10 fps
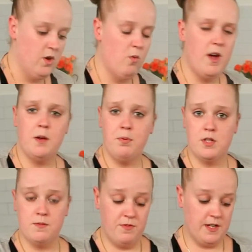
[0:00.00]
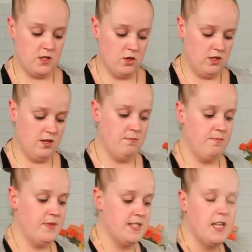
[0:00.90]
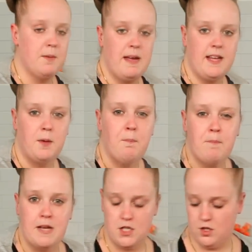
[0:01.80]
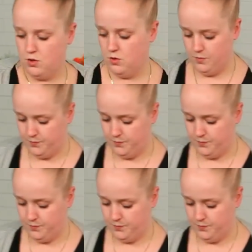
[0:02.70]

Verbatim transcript: We're gonna put some things on them that's gonna make them magical.